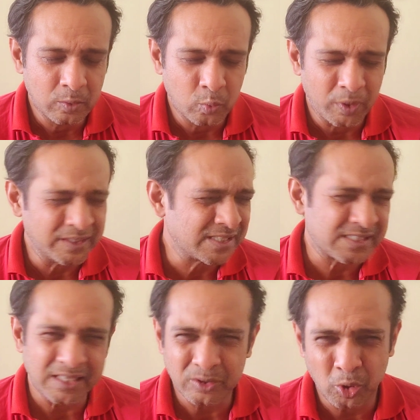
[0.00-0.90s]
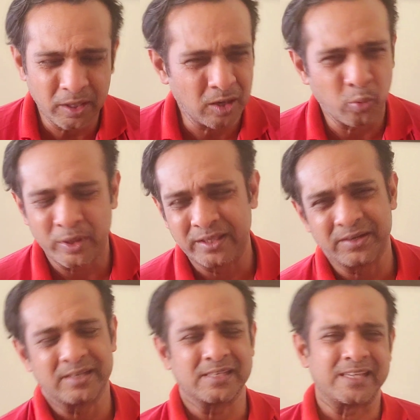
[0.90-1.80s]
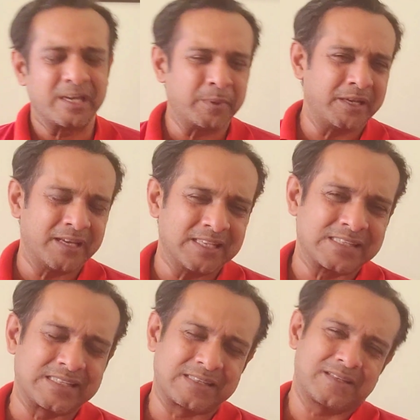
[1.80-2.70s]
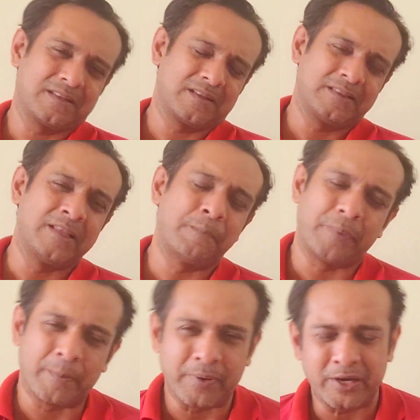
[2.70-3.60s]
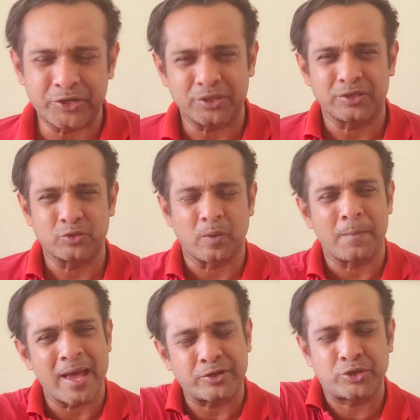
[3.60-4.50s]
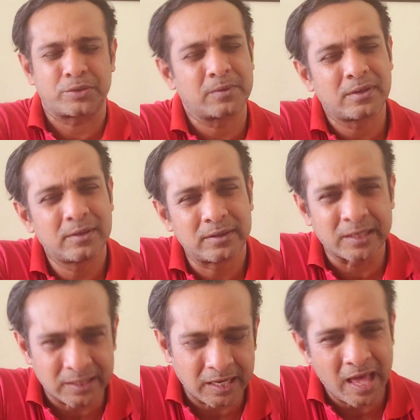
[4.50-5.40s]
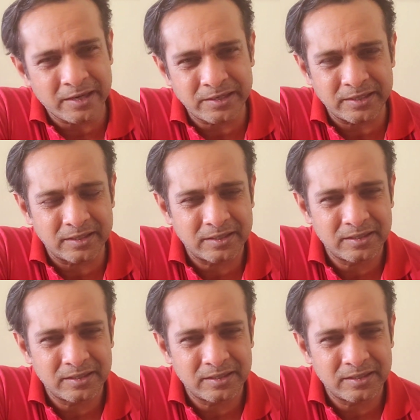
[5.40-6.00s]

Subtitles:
whether it's Tendulkar, whether it is anybody else, their preparation to a match, the clarity